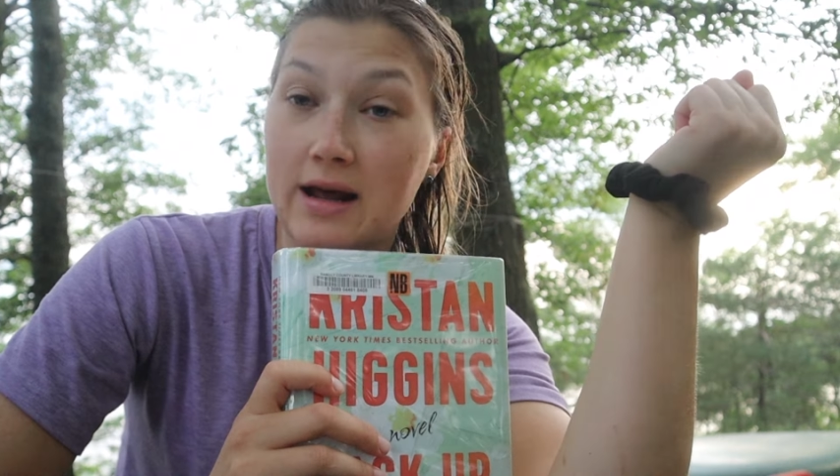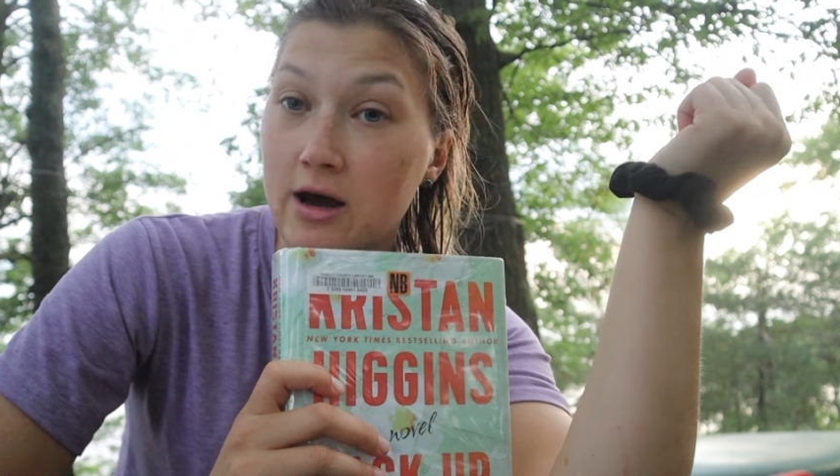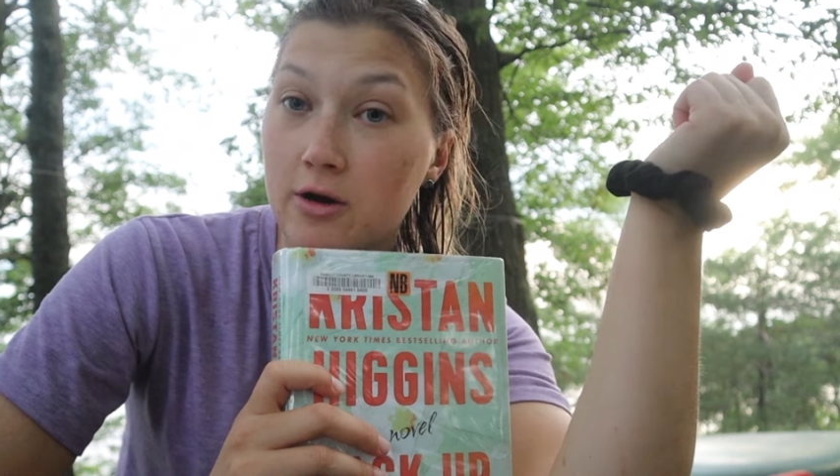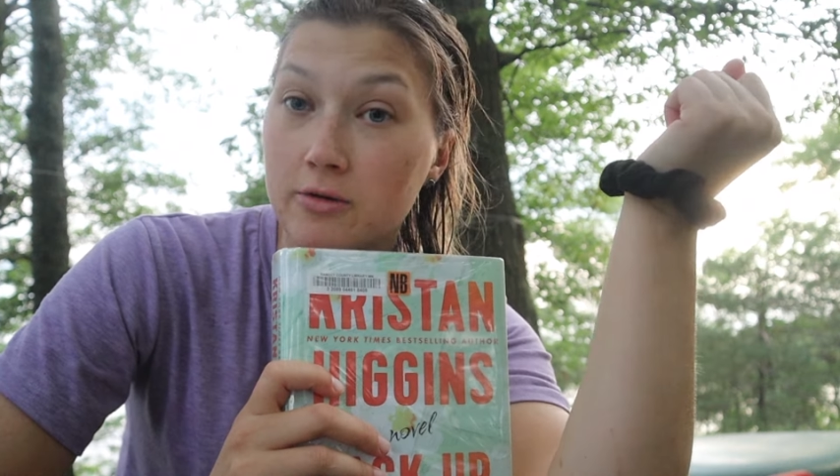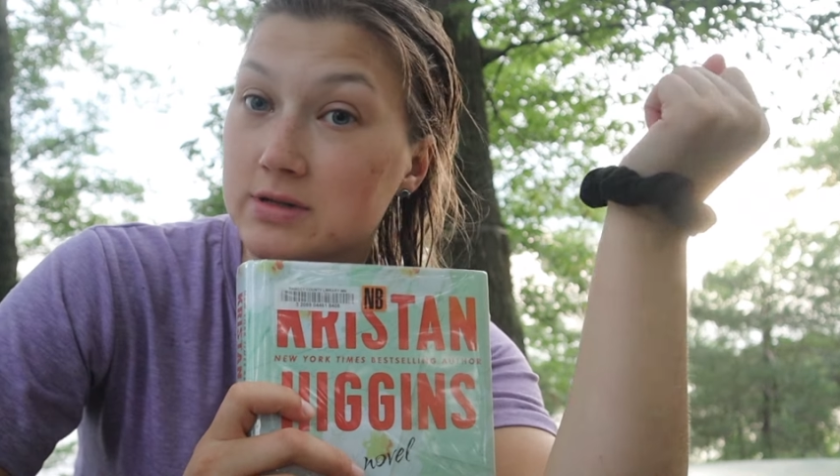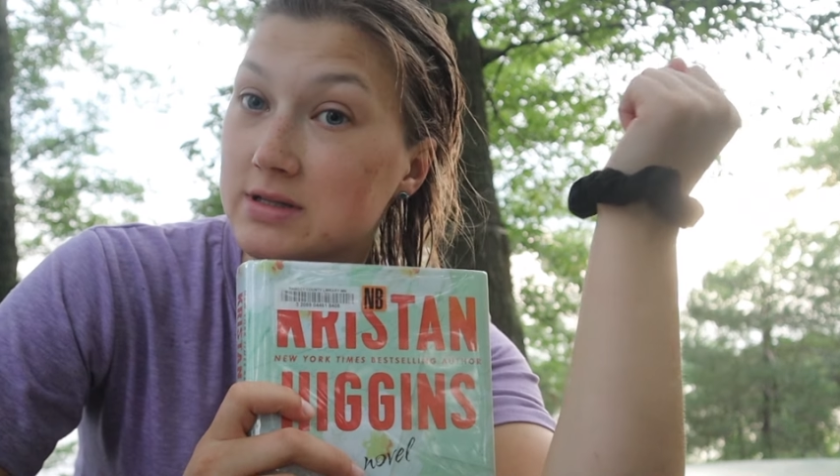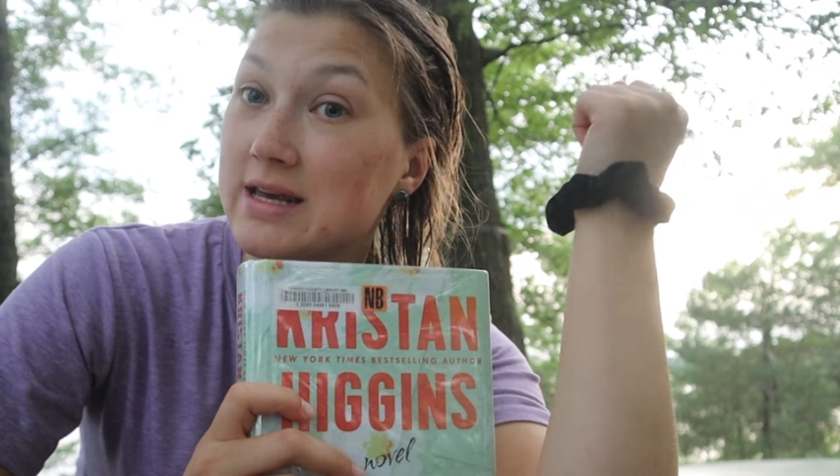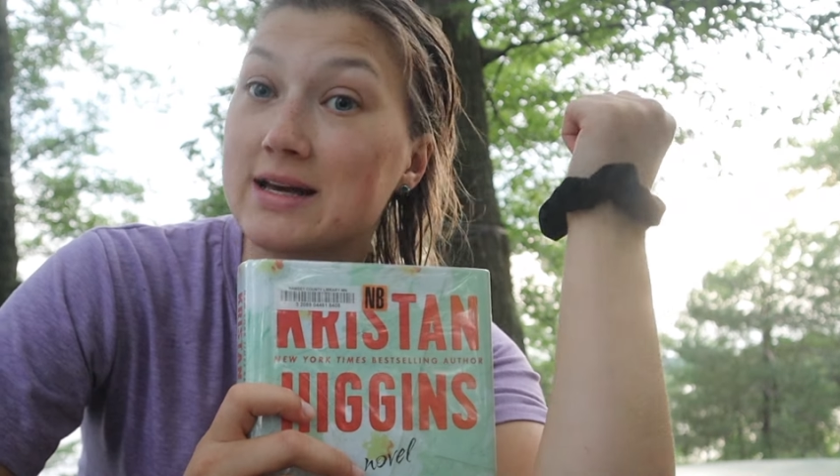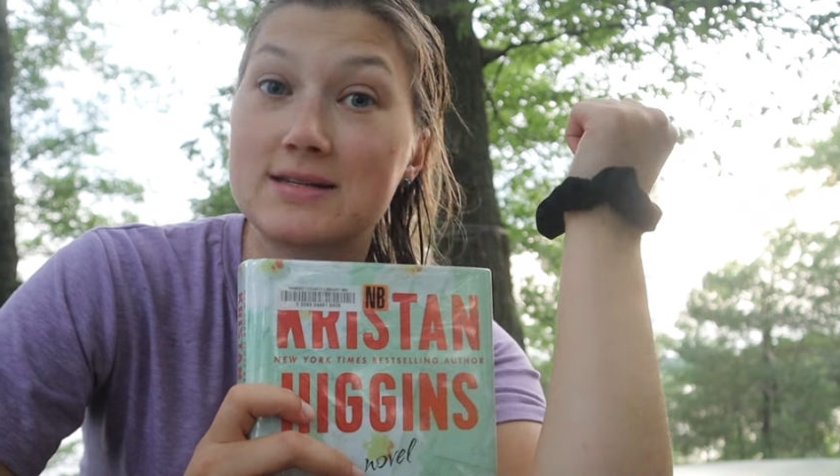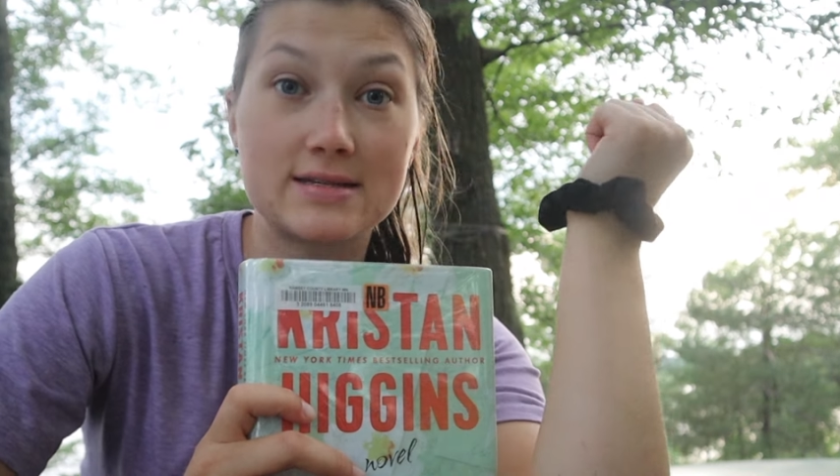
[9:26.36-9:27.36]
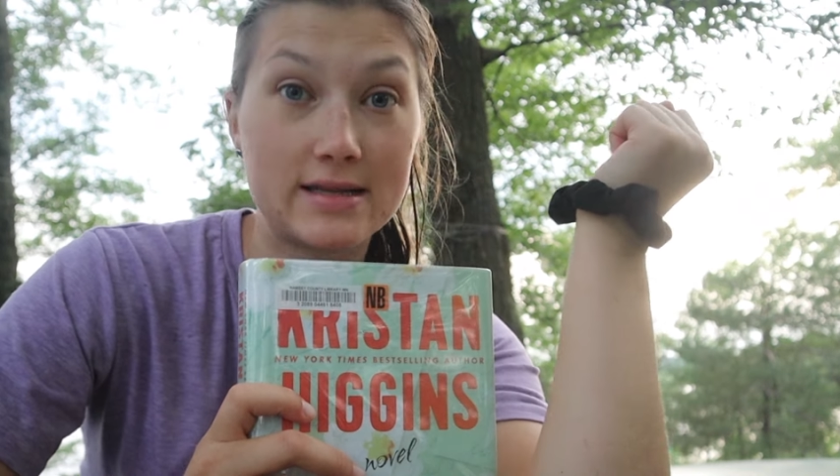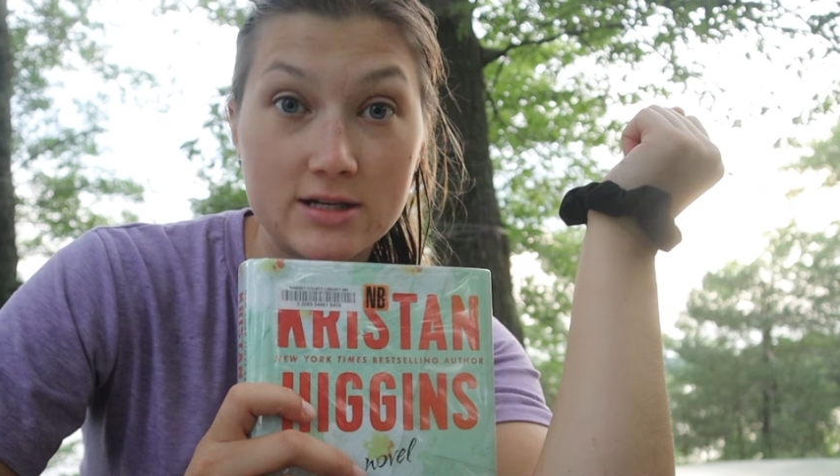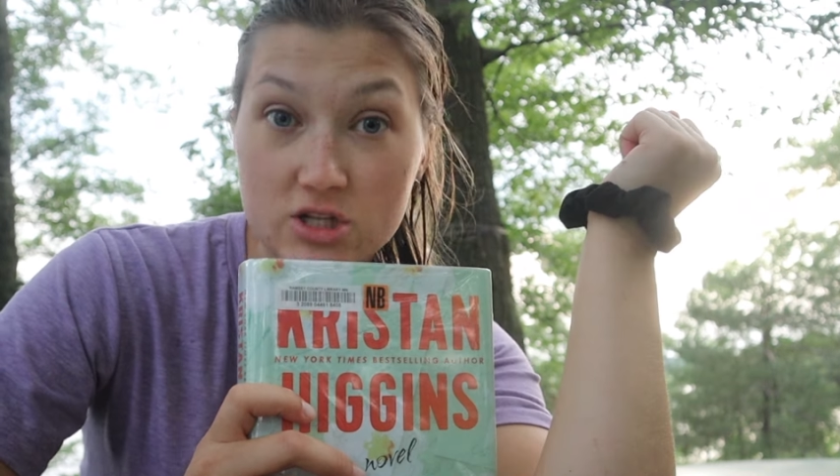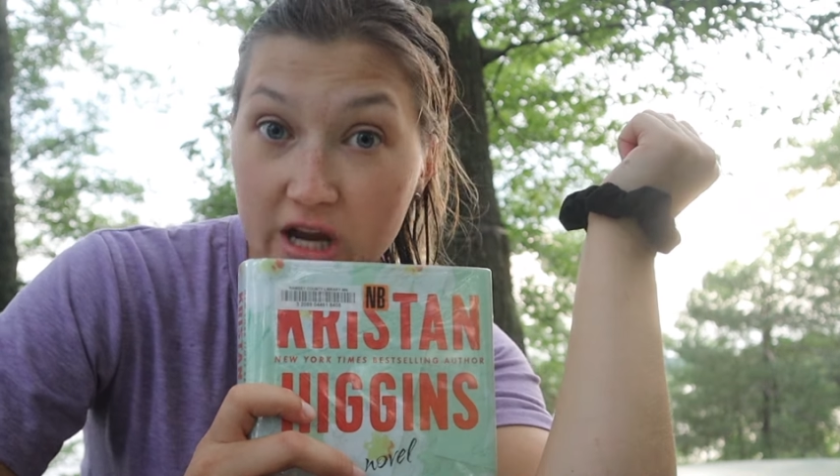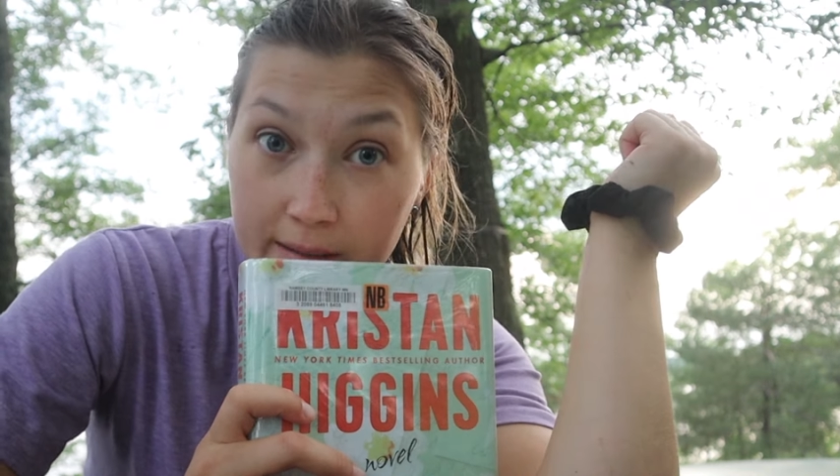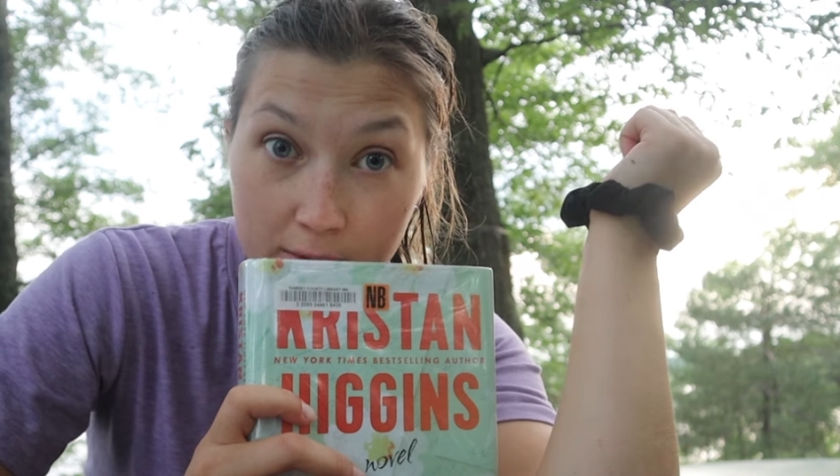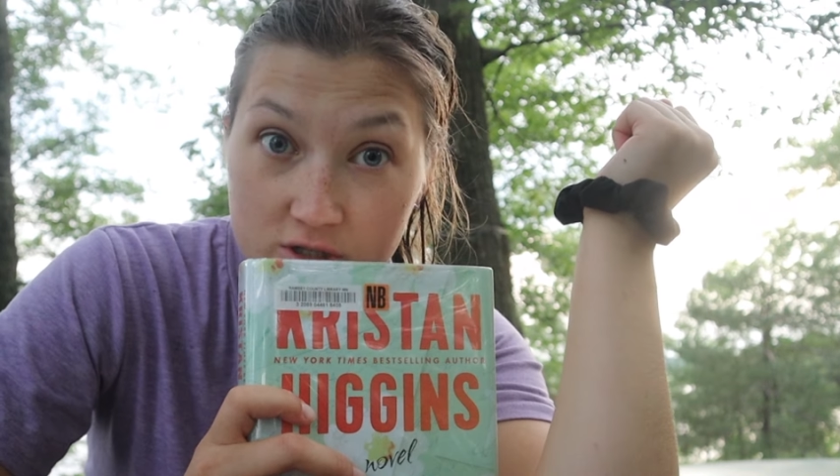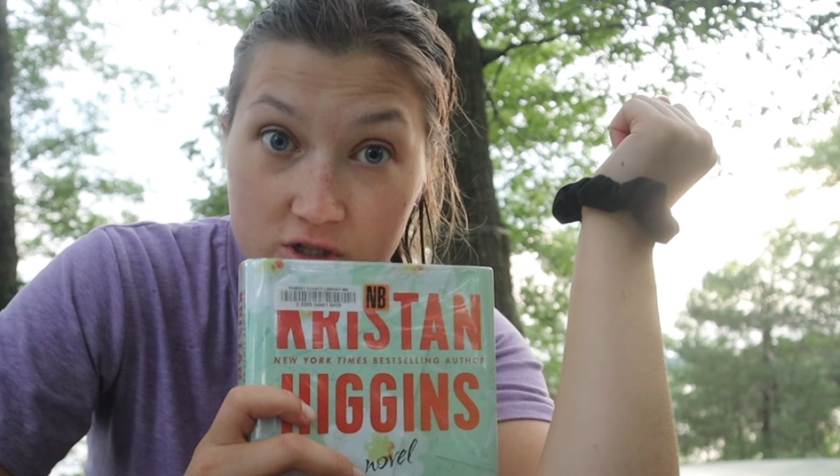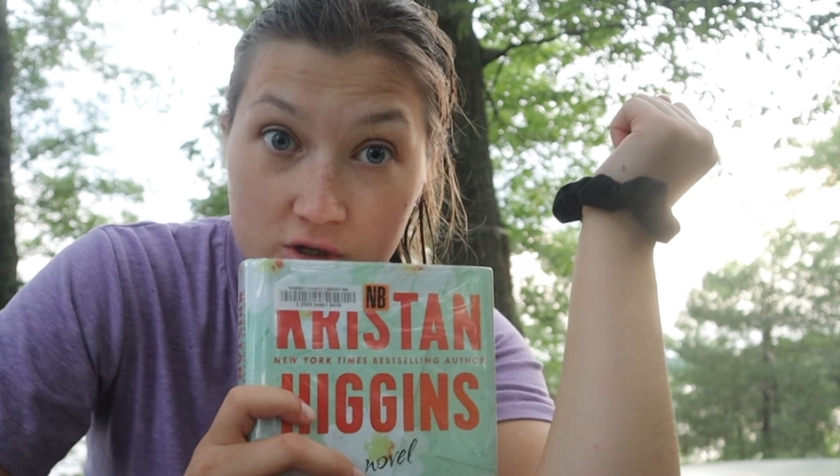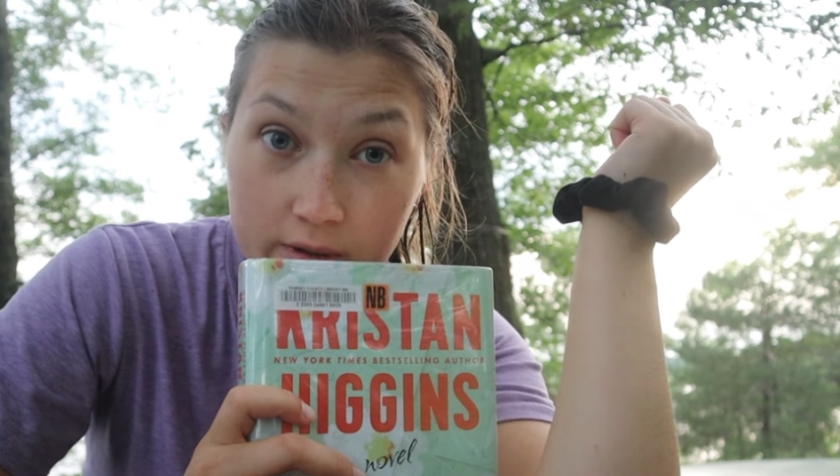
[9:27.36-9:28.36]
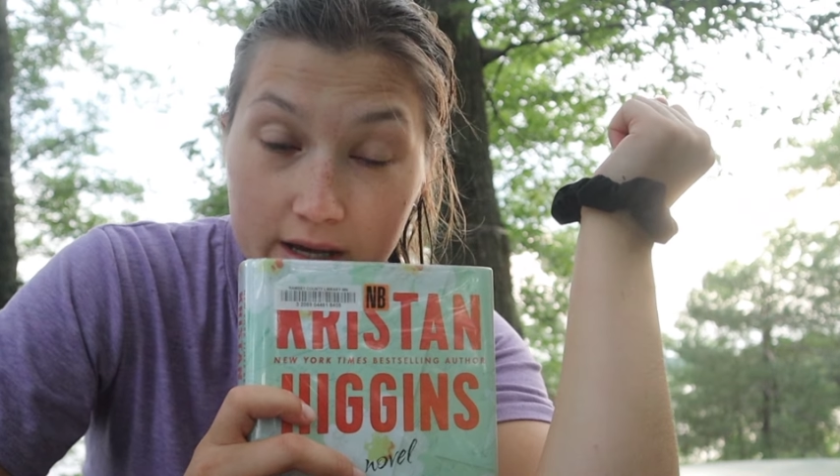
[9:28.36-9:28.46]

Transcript: it out, take a sledgehammer to